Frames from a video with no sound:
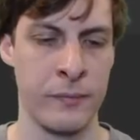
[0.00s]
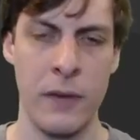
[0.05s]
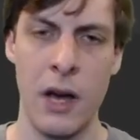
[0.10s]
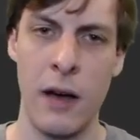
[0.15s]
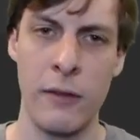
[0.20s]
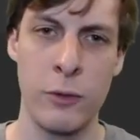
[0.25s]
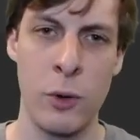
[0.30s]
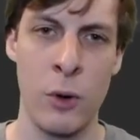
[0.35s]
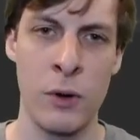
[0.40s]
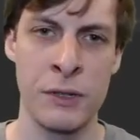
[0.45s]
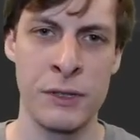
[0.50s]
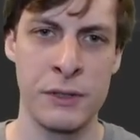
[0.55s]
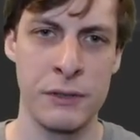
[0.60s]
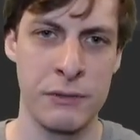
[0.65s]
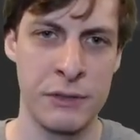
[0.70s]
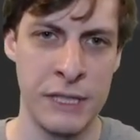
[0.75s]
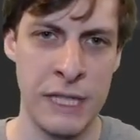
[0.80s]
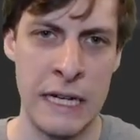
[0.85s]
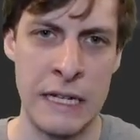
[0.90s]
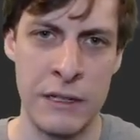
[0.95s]
Of course,
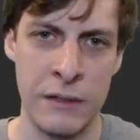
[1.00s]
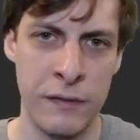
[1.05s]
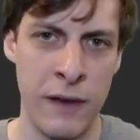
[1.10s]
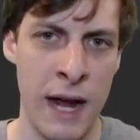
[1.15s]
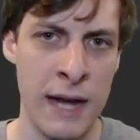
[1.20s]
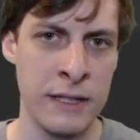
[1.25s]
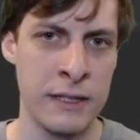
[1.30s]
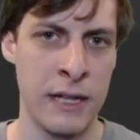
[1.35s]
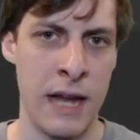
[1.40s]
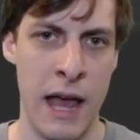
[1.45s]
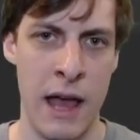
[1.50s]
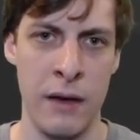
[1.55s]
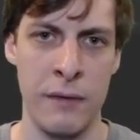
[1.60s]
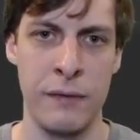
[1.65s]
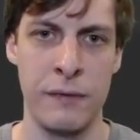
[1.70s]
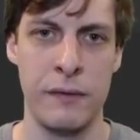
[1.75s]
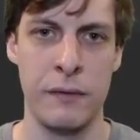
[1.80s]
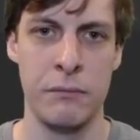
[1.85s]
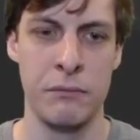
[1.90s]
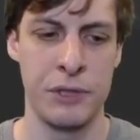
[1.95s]
C defines an
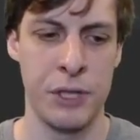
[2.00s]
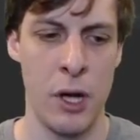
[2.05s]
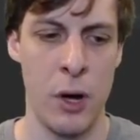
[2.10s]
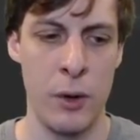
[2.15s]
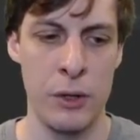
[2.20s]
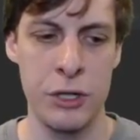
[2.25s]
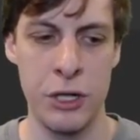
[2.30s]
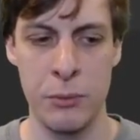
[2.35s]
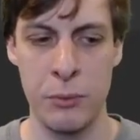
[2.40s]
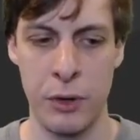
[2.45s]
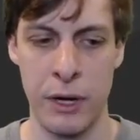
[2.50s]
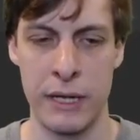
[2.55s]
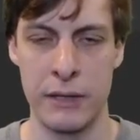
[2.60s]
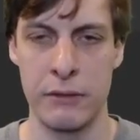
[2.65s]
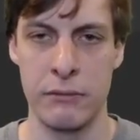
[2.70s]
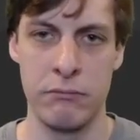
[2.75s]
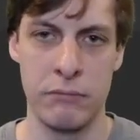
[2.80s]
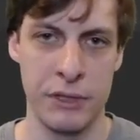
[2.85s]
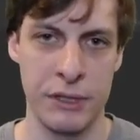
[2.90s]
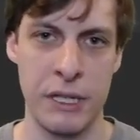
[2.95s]
f, so it should print
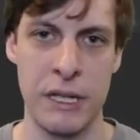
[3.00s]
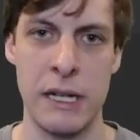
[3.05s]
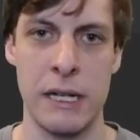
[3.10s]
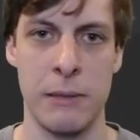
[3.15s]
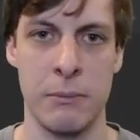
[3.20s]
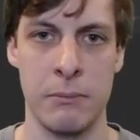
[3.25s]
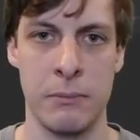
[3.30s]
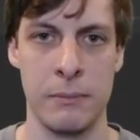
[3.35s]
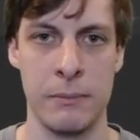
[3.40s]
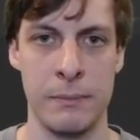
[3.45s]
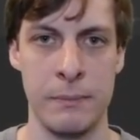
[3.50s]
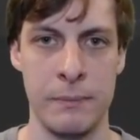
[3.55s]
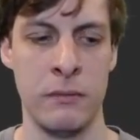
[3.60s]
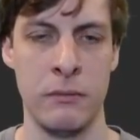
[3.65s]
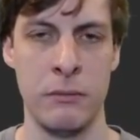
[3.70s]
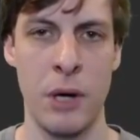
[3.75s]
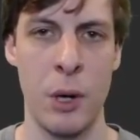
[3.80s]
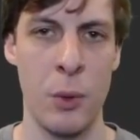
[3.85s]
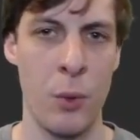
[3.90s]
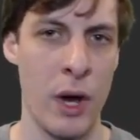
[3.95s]
C.
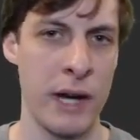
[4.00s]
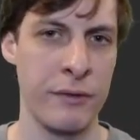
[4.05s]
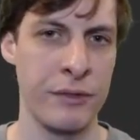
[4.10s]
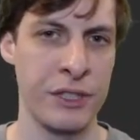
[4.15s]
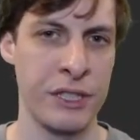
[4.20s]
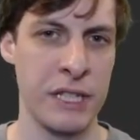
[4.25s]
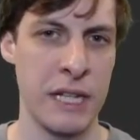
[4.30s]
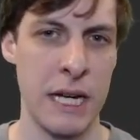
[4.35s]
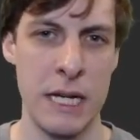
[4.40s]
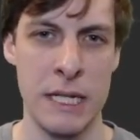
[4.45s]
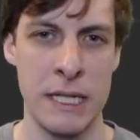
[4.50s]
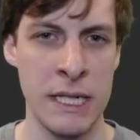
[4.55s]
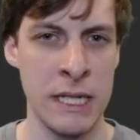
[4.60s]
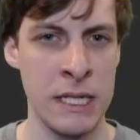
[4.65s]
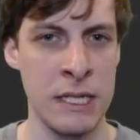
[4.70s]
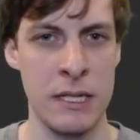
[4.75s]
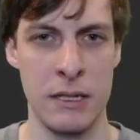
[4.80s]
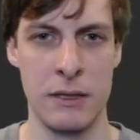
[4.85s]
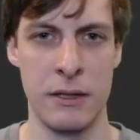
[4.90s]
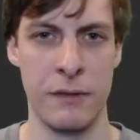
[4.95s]
But what if C
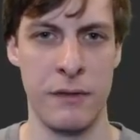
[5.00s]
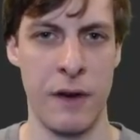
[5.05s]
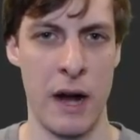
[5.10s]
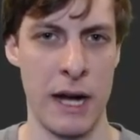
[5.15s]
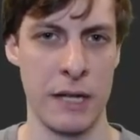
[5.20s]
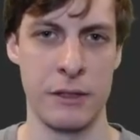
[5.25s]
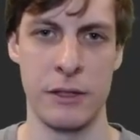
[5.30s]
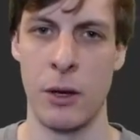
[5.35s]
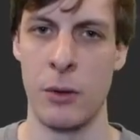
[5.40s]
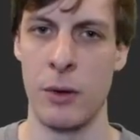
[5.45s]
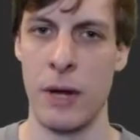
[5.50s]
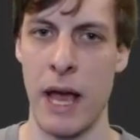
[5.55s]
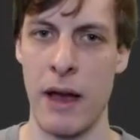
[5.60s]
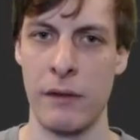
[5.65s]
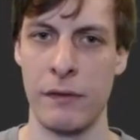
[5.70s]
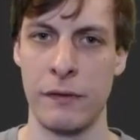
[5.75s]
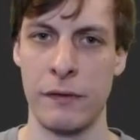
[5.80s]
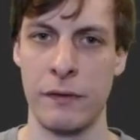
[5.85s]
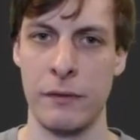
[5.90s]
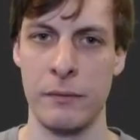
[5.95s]
didn't define its own
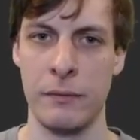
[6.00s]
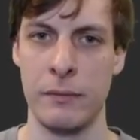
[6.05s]
f?